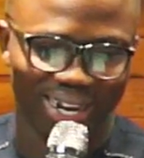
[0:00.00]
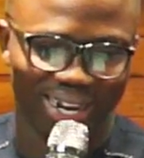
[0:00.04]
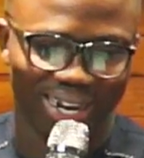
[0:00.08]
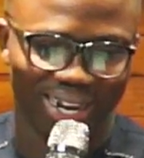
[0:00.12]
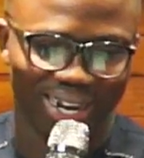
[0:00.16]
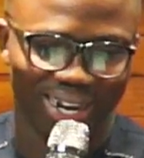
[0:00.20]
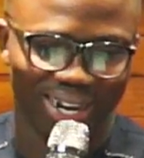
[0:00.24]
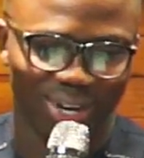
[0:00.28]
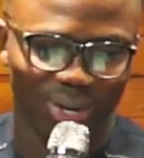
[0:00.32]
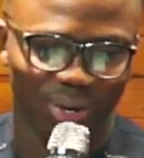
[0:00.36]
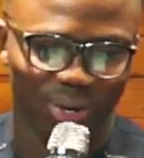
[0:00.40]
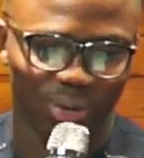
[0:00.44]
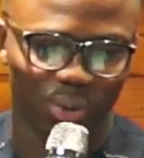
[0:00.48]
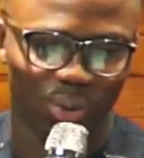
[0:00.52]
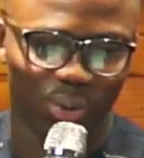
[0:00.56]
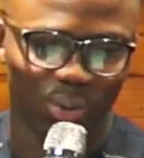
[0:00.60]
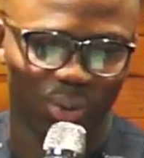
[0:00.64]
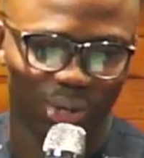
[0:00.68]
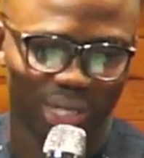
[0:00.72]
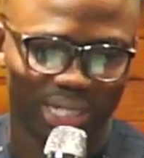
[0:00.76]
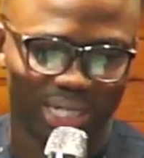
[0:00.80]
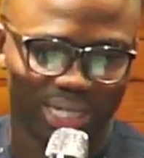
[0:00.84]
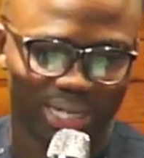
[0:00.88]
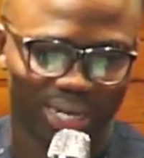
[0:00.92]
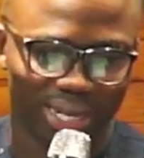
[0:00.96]
No
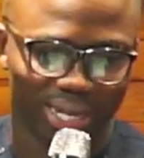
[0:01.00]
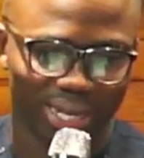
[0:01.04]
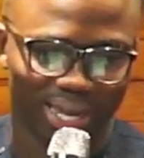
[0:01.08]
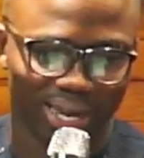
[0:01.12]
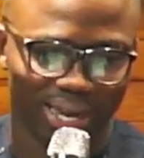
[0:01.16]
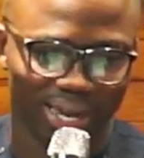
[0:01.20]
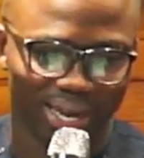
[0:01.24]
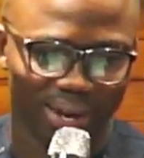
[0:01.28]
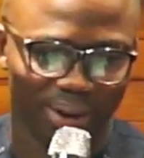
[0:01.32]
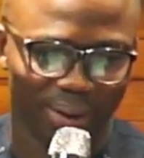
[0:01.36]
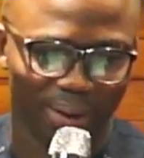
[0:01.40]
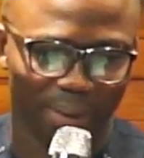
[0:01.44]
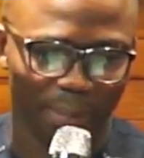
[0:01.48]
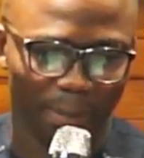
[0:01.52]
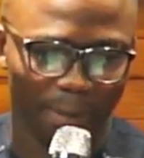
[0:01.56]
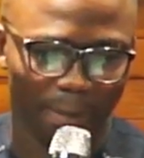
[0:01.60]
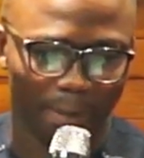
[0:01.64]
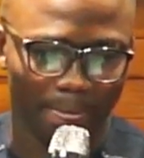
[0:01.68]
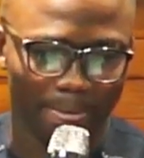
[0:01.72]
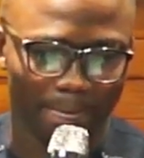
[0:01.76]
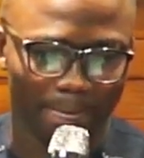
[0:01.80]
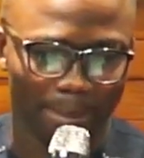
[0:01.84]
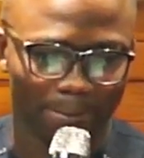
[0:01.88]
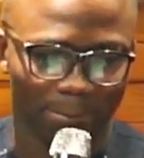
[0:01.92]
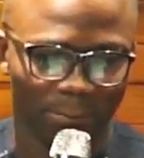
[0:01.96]
shaking.
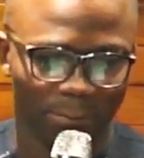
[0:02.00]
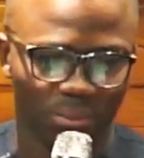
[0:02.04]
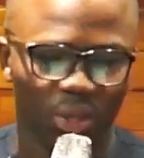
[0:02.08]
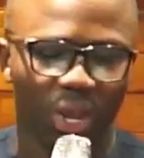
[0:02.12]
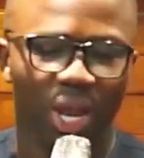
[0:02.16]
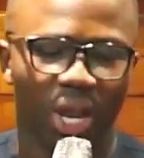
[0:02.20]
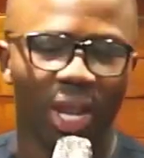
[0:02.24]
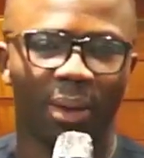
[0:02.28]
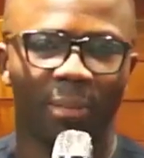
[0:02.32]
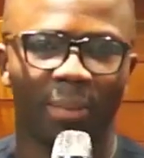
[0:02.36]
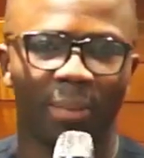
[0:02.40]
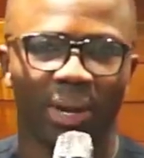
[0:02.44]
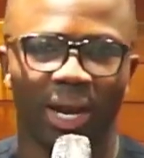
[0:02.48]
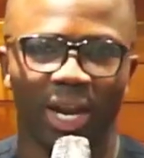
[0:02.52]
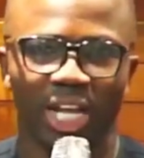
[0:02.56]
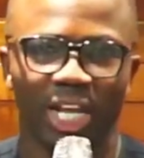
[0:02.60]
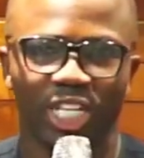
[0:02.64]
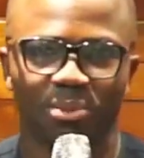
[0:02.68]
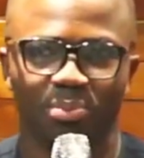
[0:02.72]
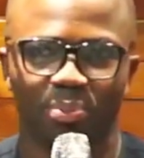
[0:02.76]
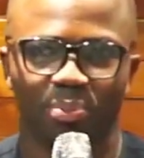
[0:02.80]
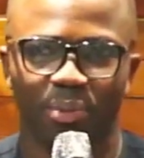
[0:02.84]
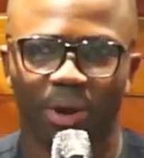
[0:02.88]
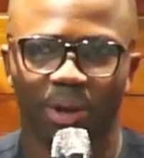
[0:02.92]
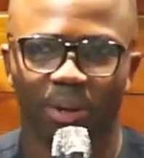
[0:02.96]
Amen. Let's
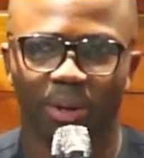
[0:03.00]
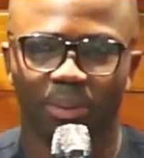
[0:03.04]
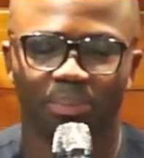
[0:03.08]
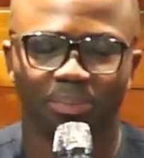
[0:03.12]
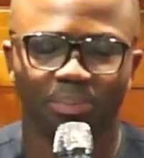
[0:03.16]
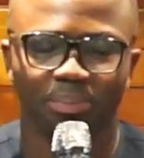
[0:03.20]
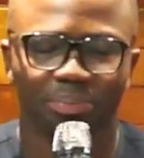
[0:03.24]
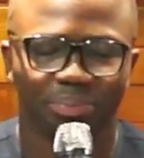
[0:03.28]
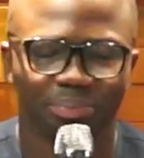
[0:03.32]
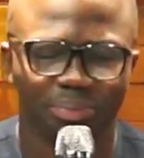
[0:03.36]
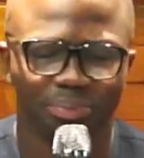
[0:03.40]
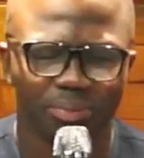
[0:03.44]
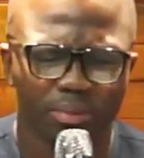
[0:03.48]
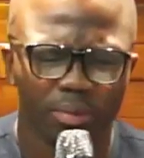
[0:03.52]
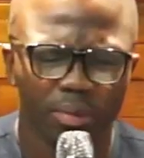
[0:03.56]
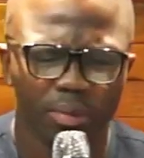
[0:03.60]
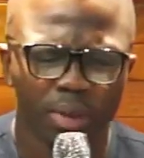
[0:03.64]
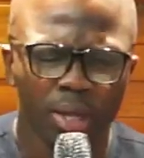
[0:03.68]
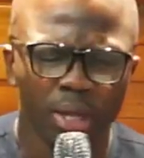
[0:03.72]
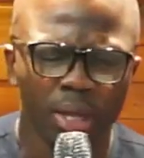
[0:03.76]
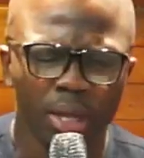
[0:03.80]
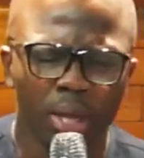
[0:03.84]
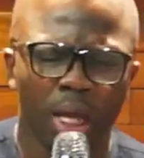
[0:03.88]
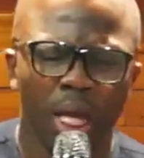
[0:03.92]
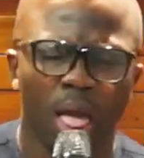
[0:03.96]
pray.
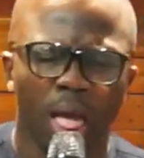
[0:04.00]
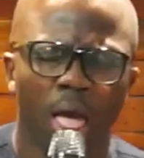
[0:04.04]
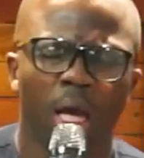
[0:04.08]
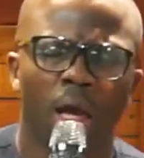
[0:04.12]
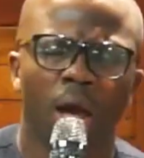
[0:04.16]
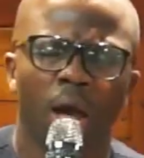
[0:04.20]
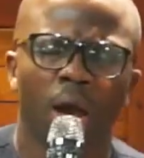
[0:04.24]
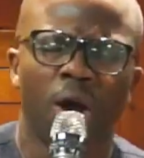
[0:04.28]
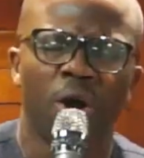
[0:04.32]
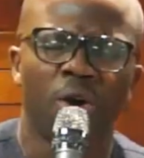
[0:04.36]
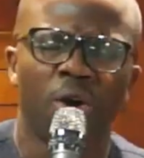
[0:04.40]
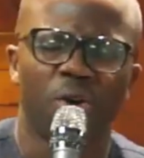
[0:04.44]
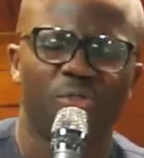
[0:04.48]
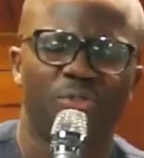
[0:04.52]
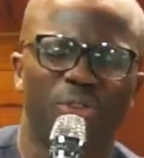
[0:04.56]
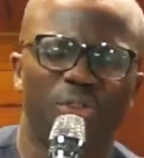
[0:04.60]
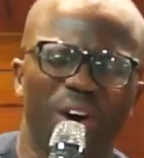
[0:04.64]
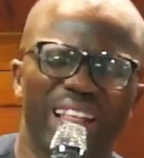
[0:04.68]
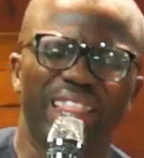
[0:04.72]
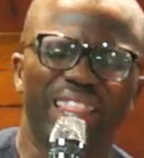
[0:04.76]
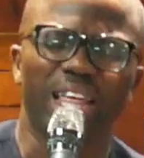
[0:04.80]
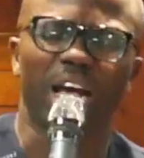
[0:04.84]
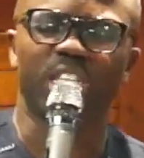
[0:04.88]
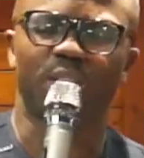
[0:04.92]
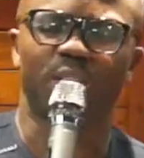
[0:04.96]
Father,
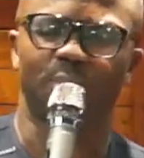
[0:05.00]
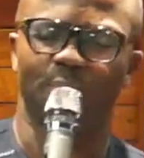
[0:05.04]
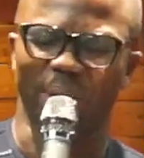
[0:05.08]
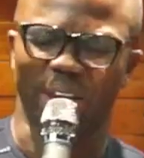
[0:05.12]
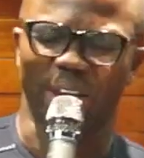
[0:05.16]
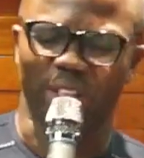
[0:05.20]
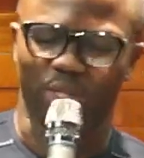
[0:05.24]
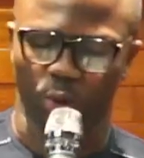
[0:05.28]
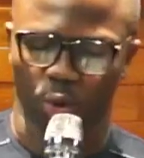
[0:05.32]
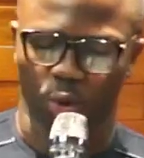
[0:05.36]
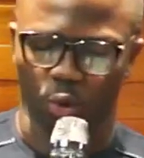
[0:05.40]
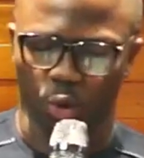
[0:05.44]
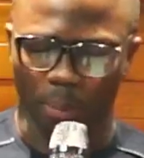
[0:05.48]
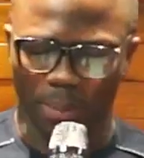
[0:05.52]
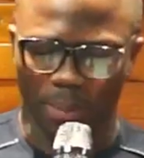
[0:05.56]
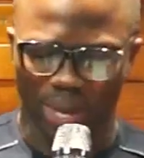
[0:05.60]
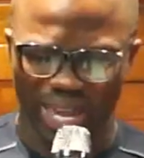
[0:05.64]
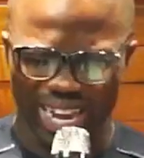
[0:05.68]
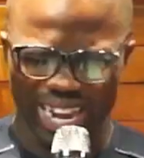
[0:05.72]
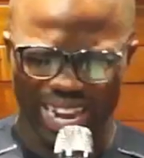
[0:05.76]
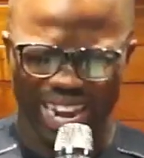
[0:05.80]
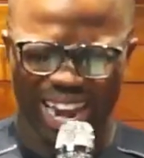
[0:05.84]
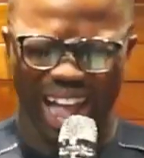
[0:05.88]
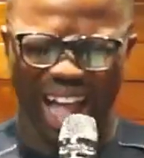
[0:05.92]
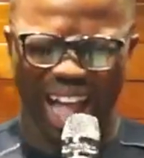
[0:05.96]
speak through me
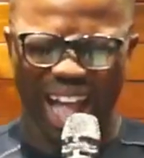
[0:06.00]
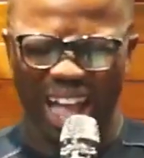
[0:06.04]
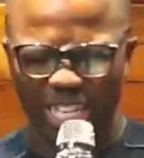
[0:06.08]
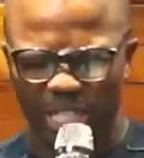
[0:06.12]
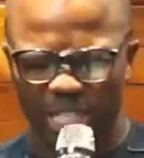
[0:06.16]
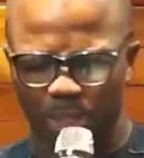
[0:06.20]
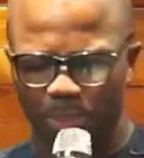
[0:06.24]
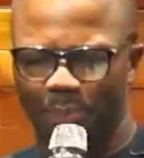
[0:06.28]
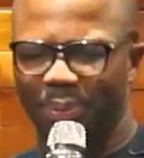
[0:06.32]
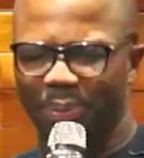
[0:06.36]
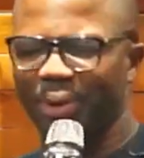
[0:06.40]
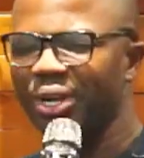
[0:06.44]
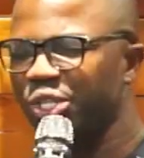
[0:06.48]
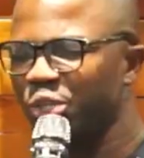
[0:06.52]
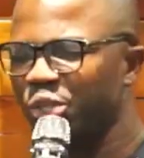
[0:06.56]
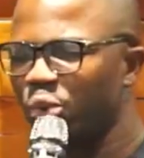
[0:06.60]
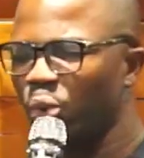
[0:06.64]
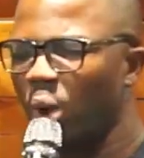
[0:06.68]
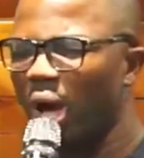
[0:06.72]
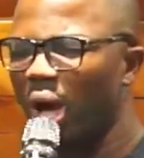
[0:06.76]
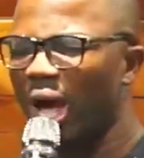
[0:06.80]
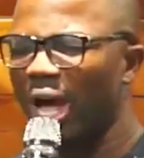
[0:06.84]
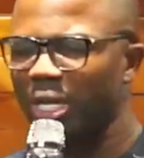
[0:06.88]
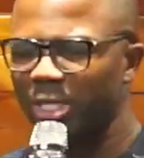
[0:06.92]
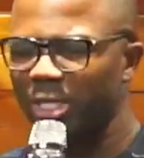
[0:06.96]
and speak to
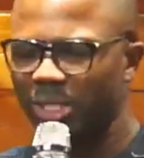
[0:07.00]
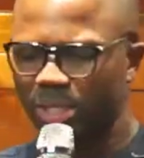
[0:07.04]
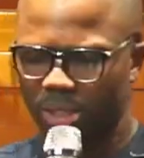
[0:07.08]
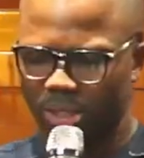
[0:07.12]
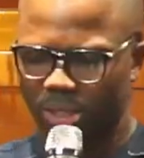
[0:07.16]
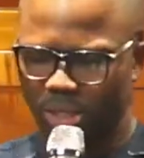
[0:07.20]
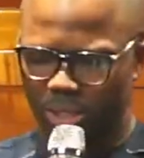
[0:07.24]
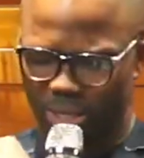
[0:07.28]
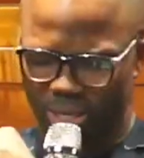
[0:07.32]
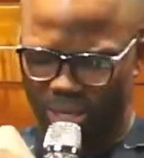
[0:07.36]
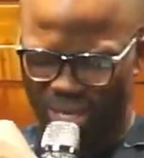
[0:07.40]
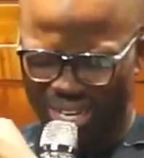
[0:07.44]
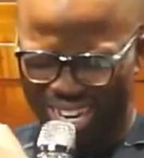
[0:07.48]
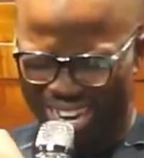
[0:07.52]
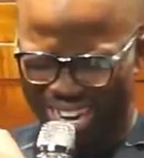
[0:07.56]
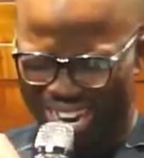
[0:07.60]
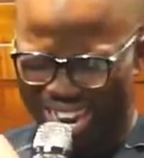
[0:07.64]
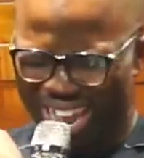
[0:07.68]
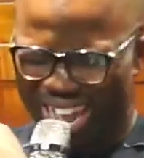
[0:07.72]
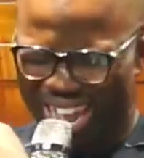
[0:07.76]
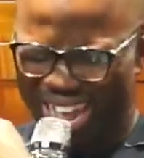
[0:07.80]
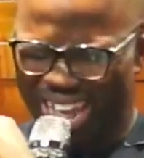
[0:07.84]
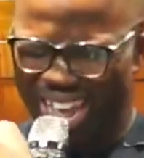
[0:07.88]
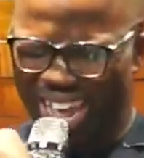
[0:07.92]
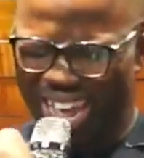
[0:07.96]
us
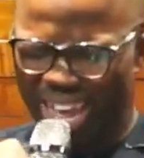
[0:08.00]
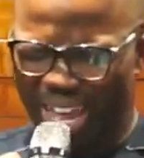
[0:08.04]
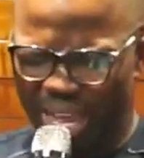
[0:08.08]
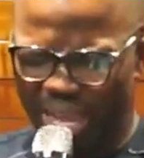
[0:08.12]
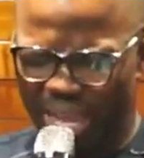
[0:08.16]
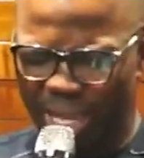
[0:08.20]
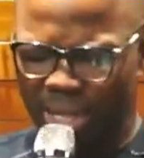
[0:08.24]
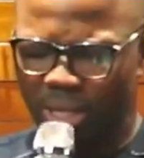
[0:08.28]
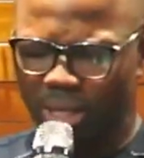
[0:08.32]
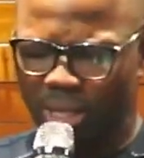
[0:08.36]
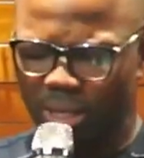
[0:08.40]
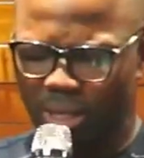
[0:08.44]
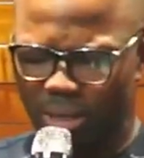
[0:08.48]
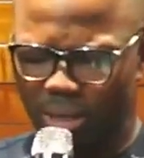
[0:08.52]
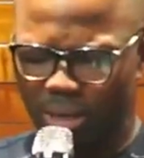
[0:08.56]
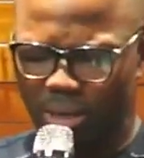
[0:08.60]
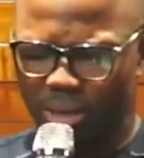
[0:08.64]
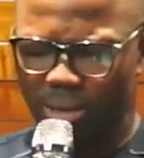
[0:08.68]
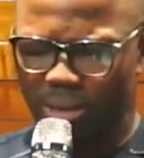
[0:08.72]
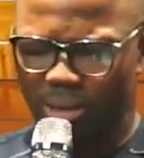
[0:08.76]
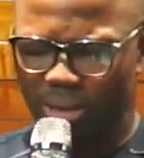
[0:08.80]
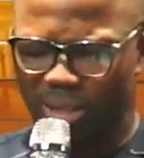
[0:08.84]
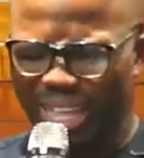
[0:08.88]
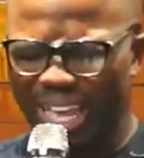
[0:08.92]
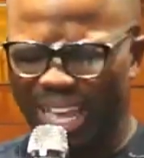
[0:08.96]
and
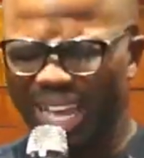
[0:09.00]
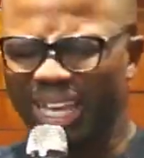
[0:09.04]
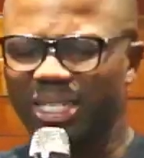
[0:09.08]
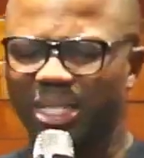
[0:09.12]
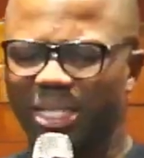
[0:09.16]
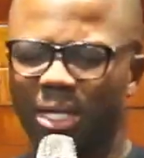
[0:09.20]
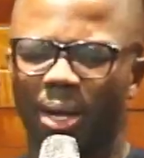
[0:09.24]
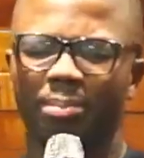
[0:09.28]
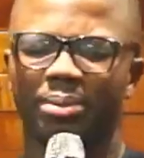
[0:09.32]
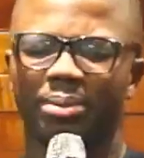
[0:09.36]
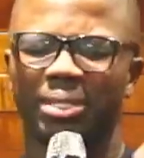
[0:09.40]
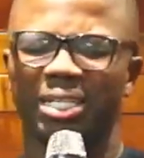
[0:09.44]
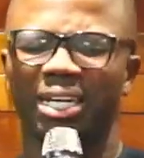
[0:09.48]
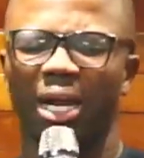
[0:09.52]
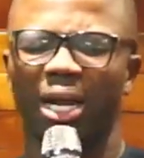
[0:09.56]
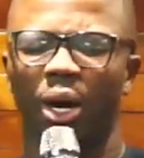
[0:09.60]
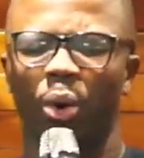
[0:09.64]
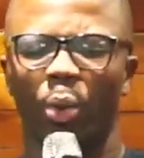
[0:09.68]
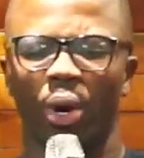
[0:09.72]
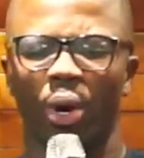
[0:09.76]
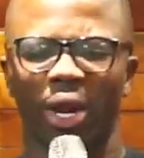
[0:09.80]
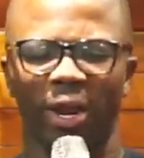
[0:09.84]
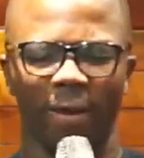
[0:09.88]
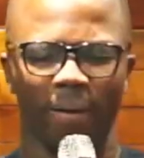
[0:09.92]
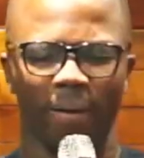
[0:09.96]
take something away